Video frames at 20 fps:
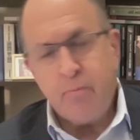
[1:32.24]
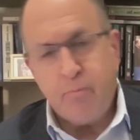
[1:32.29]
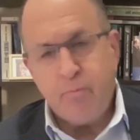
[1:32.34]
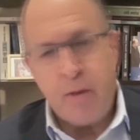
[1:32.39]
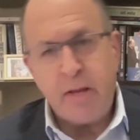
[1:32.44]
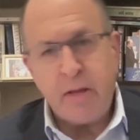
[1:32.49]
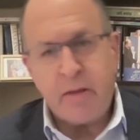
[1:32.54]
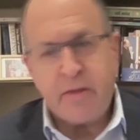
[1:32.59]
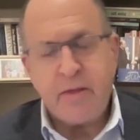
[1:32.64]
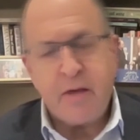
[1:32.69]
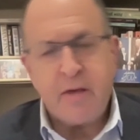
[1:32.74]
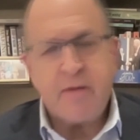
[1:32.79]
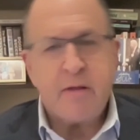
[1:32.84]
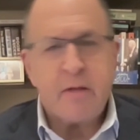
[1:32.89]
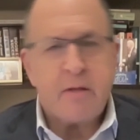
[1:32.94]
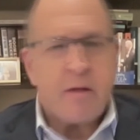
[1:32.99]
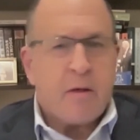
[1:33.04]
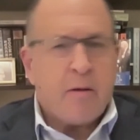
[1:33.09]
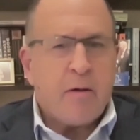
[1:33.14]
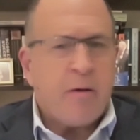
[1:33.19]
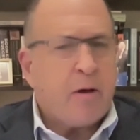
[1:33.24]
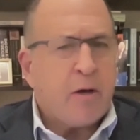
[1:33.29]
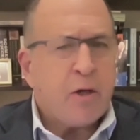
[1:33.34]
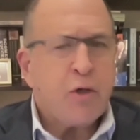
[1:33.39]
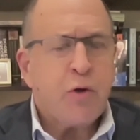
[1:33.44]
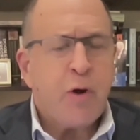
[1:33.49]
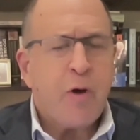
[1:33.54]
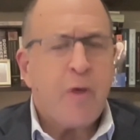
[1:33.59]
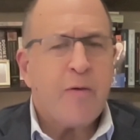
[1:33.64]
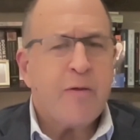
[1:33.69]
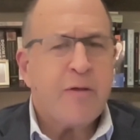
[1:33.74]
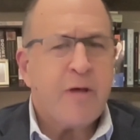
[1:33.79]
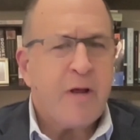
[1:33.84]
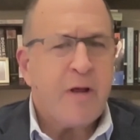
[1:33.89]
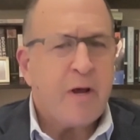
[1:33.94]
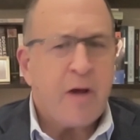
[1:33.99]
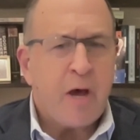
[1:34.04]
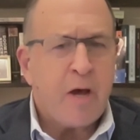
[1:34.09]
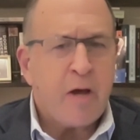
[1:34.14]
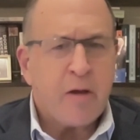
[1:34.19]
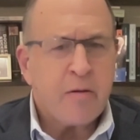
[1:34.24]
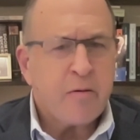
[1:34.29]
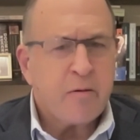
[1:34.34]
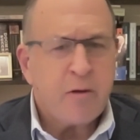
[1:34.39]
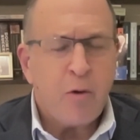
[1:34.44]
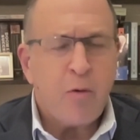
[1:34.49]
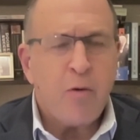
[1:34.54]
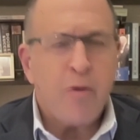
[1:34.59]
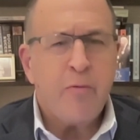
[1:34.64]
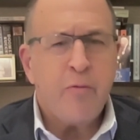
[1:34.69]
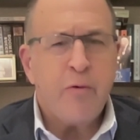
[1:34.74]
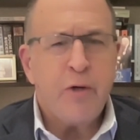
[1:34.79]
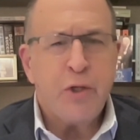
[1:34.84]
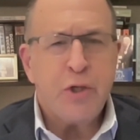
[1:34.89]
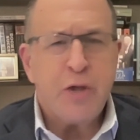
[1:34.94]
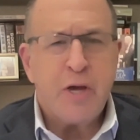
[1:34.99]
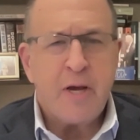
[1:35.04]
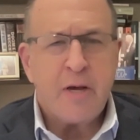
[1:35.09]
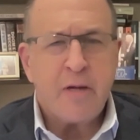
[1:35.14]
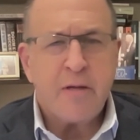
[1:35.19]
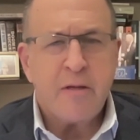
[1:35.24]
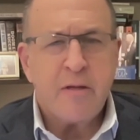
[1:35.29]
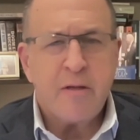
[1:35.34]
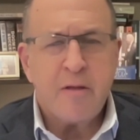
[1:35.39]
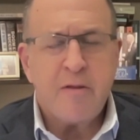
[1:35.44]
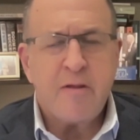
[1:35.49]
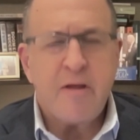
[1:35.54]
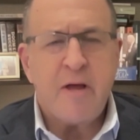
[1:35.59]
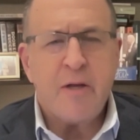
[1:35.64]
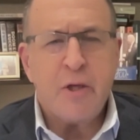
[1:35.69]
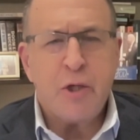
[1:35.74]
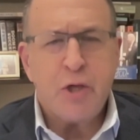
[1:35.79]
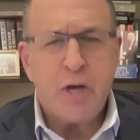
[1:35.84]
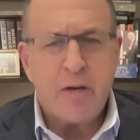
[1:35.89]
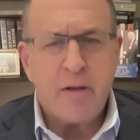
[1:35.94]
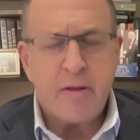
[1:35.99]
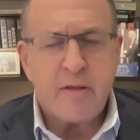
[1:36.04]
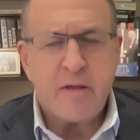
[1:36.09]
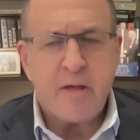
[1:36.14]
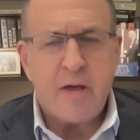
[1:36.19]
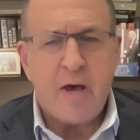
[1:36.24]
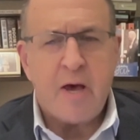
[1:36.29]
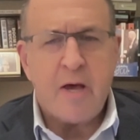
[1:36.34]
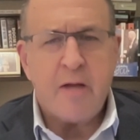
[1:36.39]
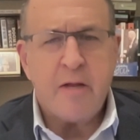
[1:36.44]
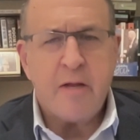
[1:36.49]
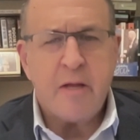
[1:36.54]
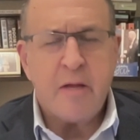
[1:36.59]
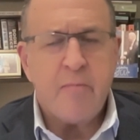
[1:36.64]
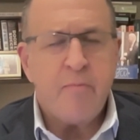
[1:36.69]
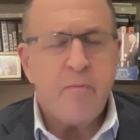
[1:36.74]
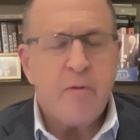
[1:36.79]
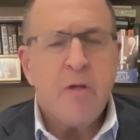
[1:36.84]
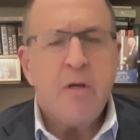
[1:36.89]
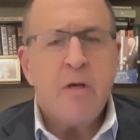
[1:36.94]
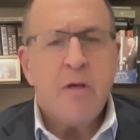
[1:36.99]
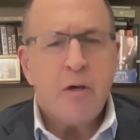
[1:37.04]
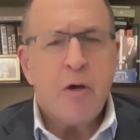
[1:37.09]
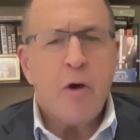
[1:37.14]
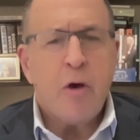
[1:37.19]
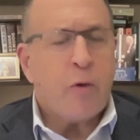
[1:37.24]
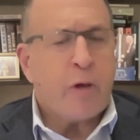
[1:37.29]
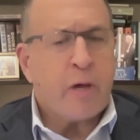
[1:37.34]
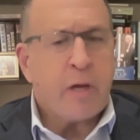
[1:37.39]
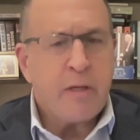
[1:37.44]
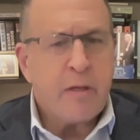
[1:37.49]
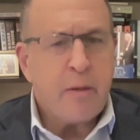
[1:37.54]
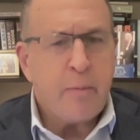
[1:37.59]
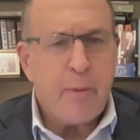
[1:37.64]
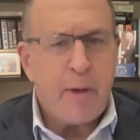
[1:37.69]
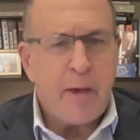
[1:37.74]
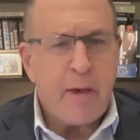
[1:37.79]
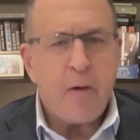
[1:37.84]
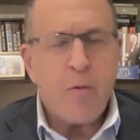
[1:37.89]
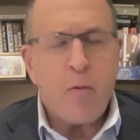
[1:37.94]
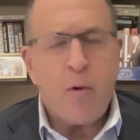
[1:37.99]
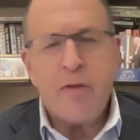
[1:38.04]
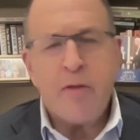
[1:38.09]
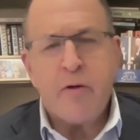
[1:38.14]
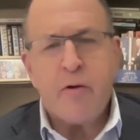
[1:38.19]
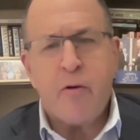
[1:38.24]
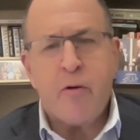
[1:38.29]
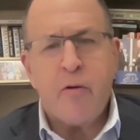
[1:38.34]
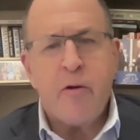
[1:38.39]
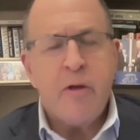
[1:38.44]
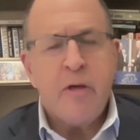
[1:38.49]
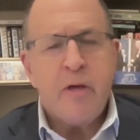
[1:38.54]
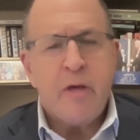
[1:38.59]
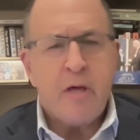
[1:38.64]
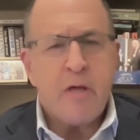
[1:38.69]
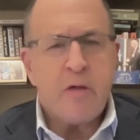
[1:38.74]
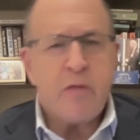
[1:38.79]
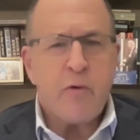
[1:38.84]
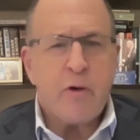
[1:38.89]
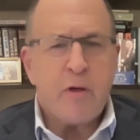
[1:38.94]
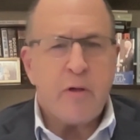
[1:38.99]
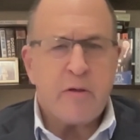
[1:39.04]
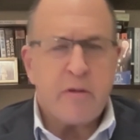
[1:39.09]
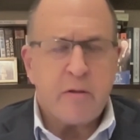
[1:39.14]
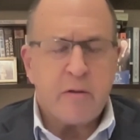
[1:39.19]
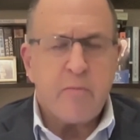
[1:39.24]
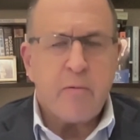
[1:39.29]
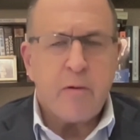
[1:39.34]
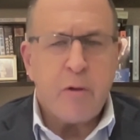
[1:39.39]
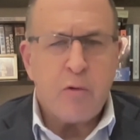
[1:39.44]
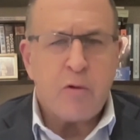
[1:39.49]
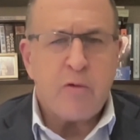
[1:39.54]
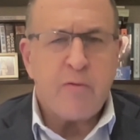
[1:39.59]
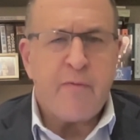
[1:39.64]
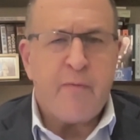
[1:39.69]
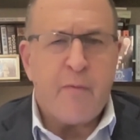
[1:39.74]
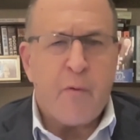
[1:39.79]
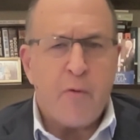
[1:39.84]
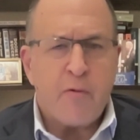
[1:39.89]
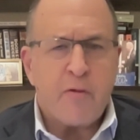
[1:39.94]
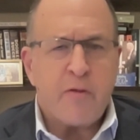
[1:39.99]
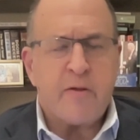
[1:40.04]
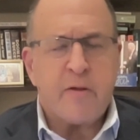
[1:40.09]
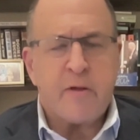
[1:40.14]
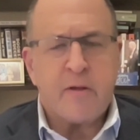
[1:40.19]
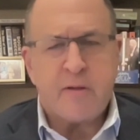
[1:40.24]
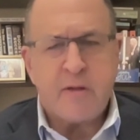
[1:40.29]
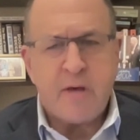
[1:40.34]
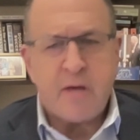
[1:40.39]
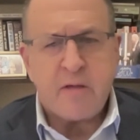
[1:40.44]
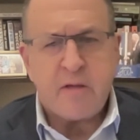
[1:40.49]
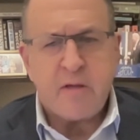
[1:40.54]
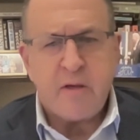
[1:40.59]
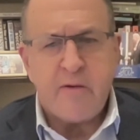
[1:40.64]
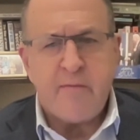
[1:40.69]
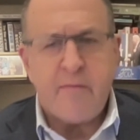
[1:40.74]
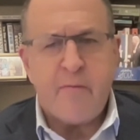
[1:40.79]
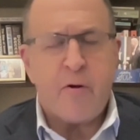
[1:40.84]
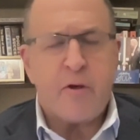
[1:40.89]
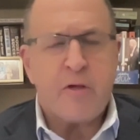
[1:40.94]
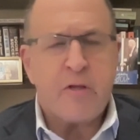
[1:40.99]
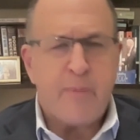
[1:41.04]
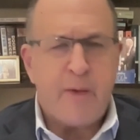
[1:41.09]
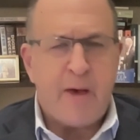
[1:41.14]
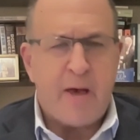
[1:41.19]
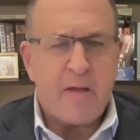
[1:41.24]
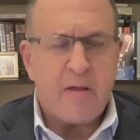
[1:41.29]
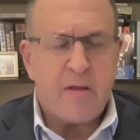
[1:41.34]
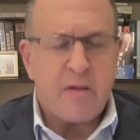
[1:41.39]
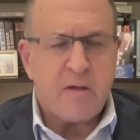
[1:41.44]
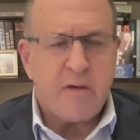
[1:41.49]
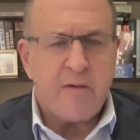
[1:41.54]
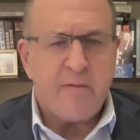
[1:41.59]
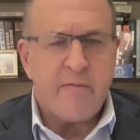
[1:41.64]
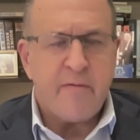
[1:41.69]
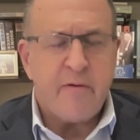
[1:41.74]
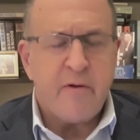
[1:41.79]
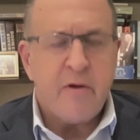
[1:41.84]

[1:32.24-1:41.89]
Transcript: many things that Ashrawi said, I, I totally reject. It's not genocide. You know, we can debate whether Israel's use of force is excessive or expansive.